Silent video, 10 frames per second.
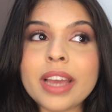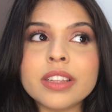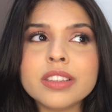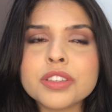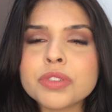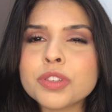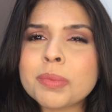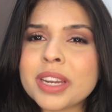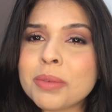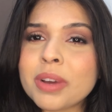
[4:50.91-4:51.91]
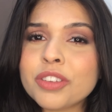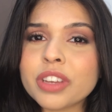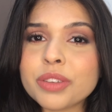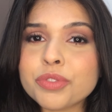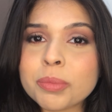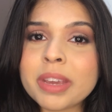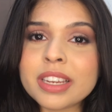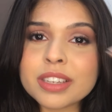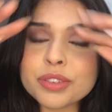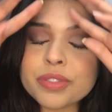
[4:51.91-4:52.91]
I think this was pretty much
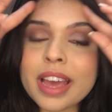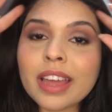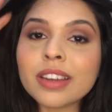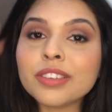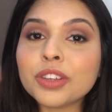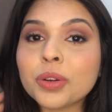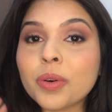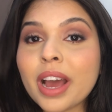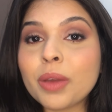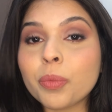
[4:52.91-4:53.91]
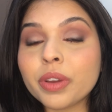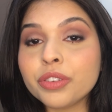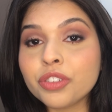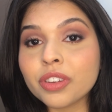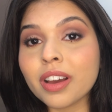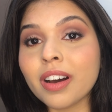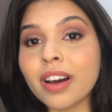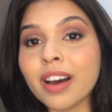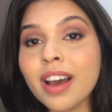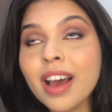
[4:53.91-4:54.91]
informative, and you know, I wish
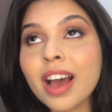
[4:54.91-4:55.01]
uh,